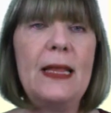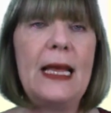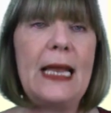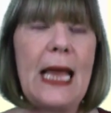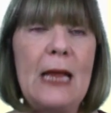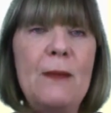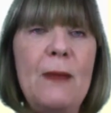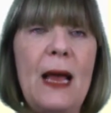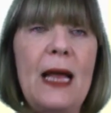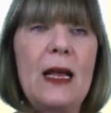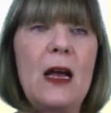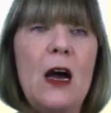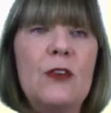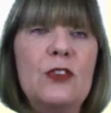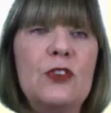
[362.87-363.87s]
and then
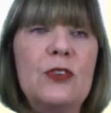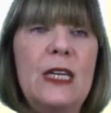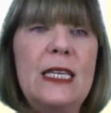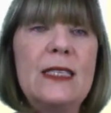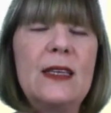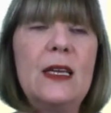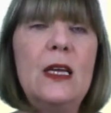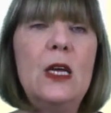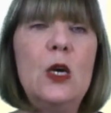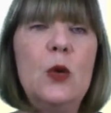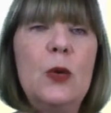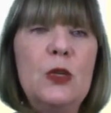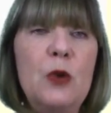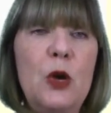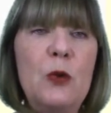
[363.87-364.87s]
APAAC after it.
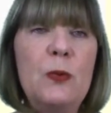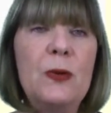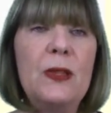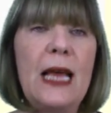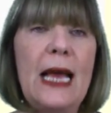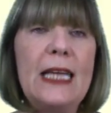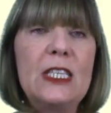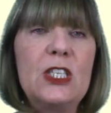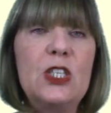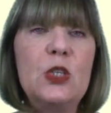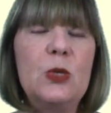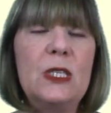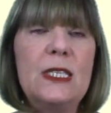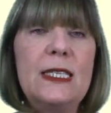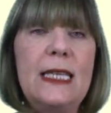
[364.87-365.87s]
When you open that, you
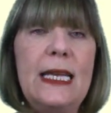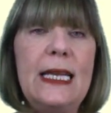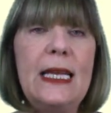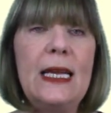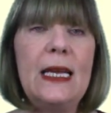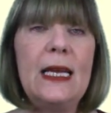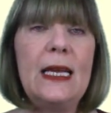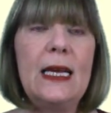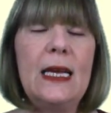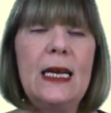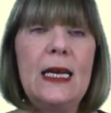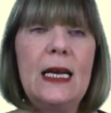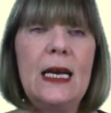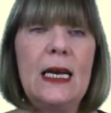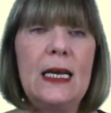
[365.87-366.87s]
would see
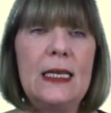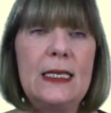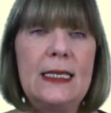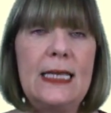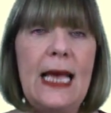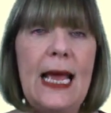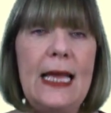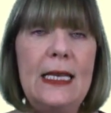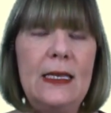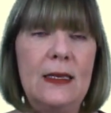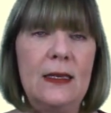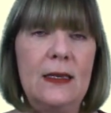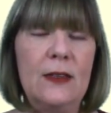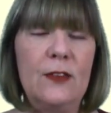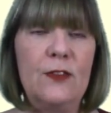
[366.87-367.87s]
10
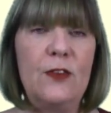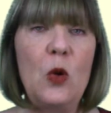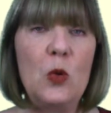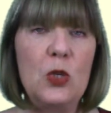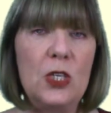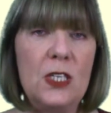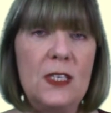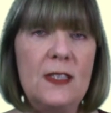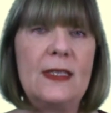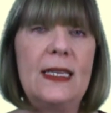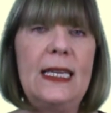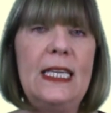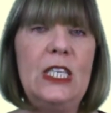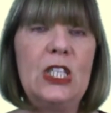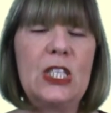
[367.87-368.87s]
folders,
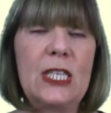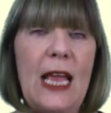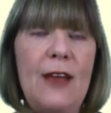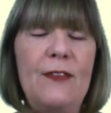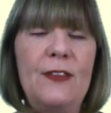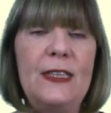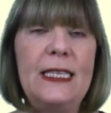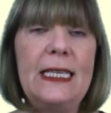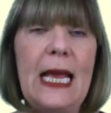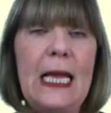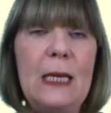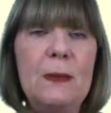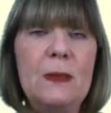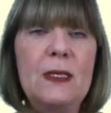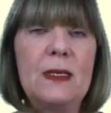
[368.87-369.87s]
each carefully
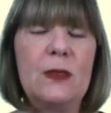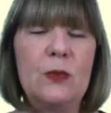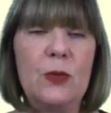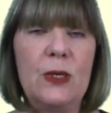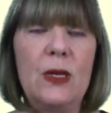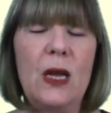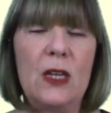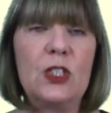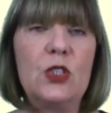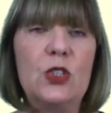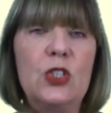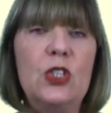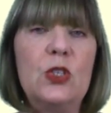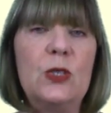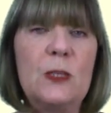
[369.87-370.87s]
named, and we'd ask you
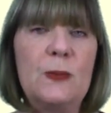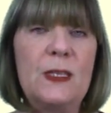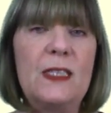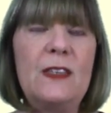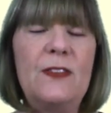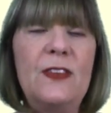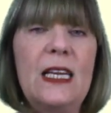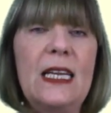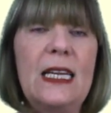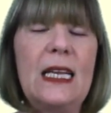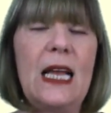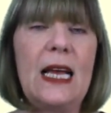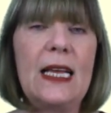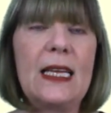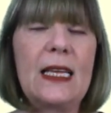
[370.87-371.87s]
to do it specifically
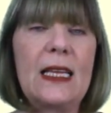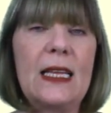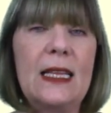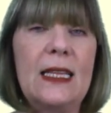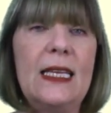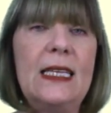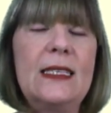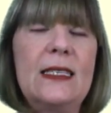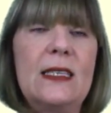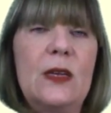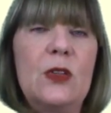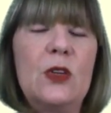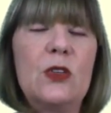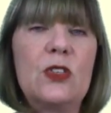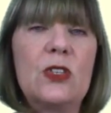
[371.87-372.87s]
like this
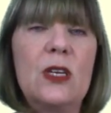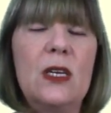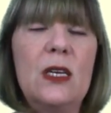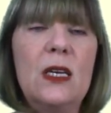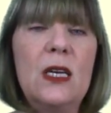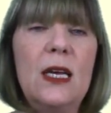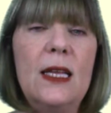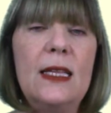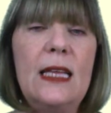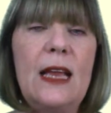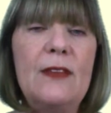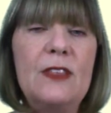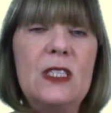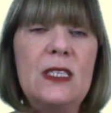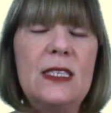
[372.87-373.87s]
so that the
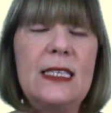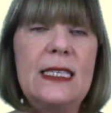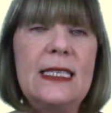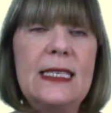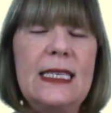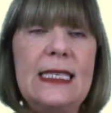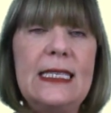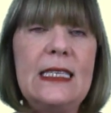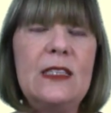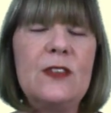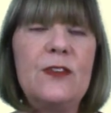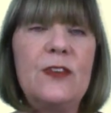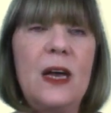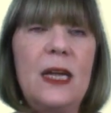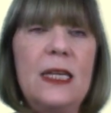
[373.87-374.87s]
evidence is easy to
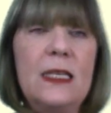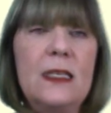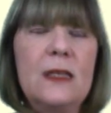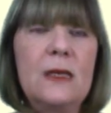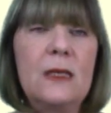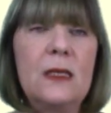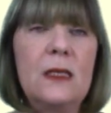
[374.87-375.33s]
find.